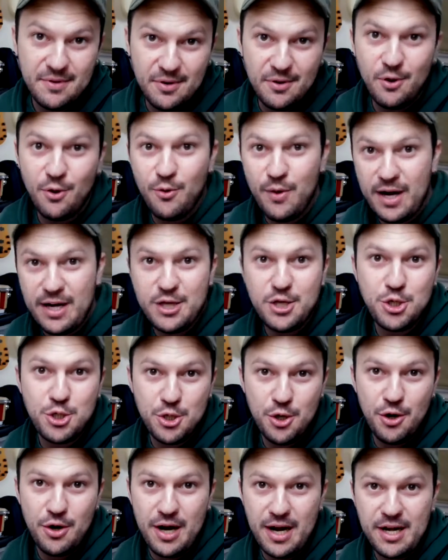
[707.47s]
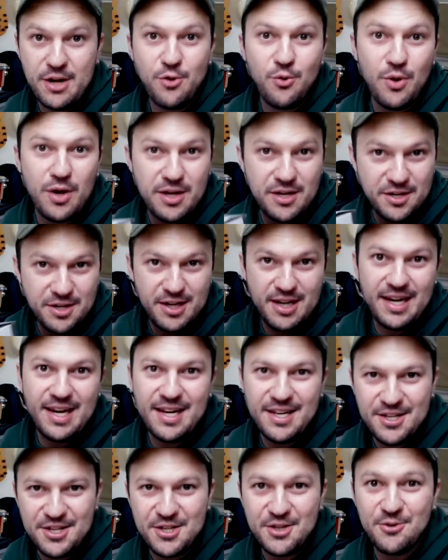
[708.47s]
already sure and you
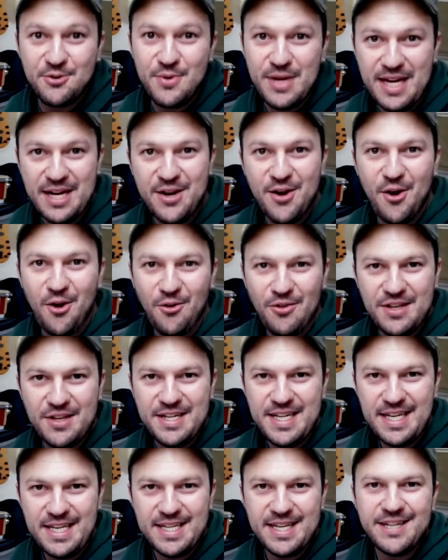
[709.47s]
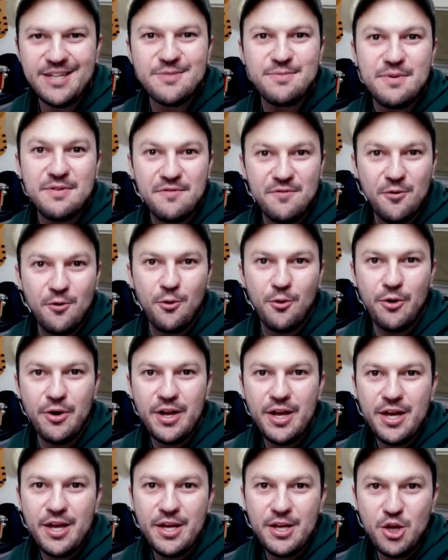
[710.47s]
wanted to read all the details before
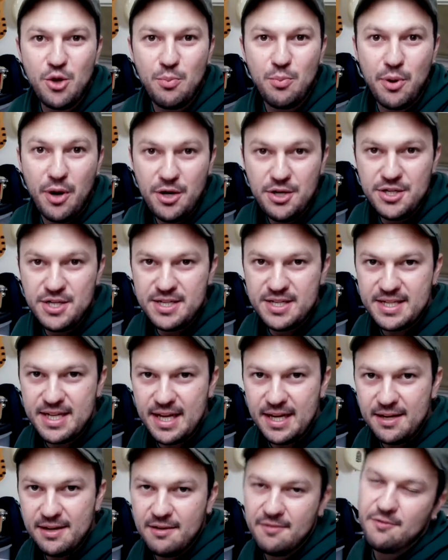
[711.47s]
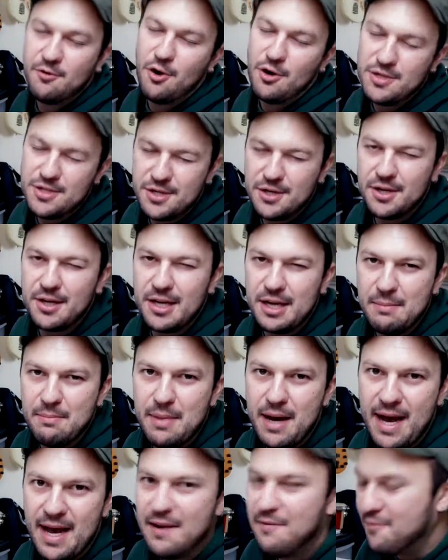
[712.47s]
you purchase it. Of course, you're going to
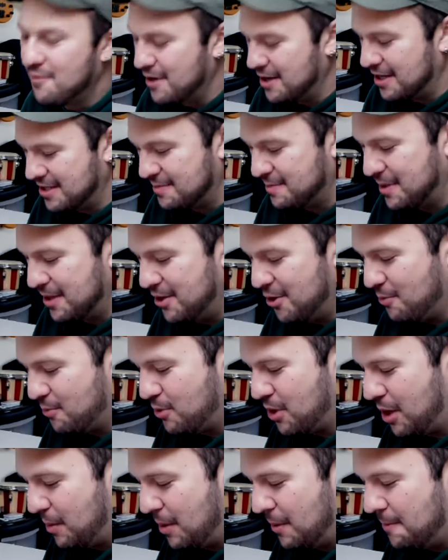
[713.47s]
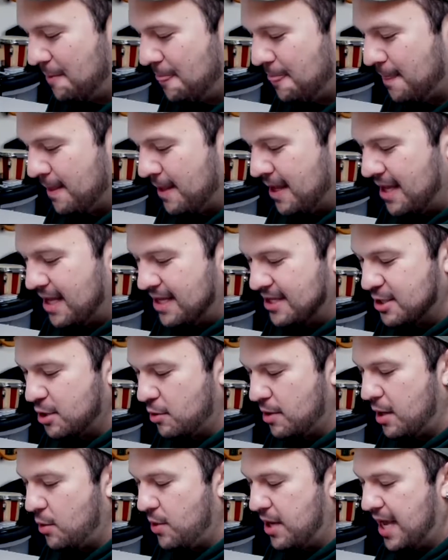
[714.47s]
buy it first, but no problem. So
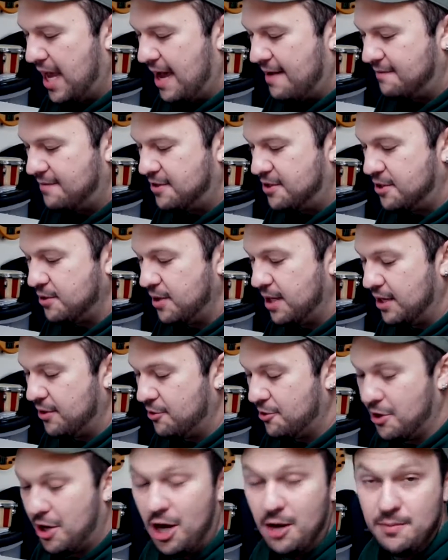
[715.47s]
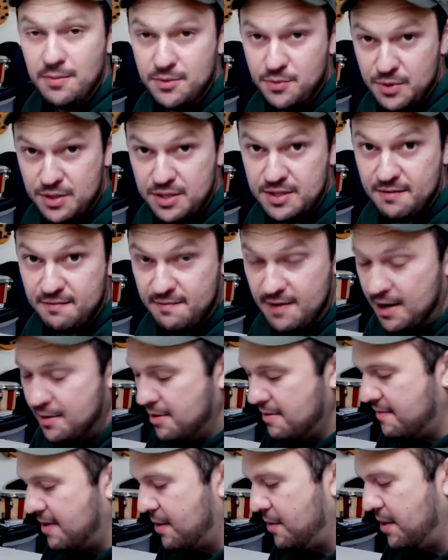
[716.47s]
then we have 200 ohms, which is a
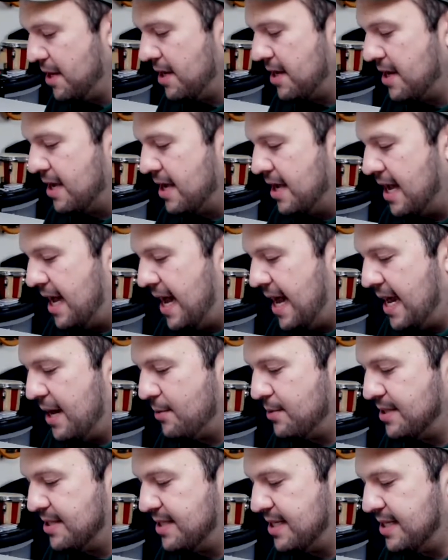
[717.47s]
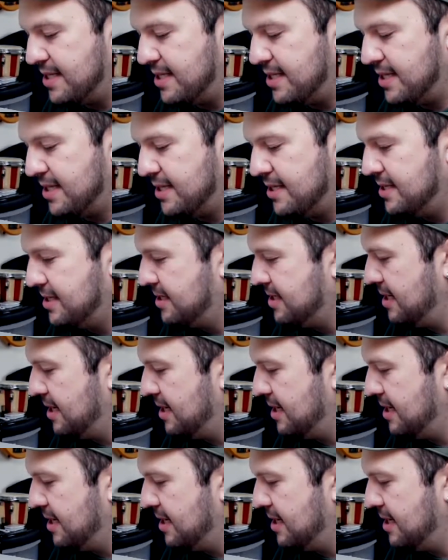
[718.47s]
very, very high resistance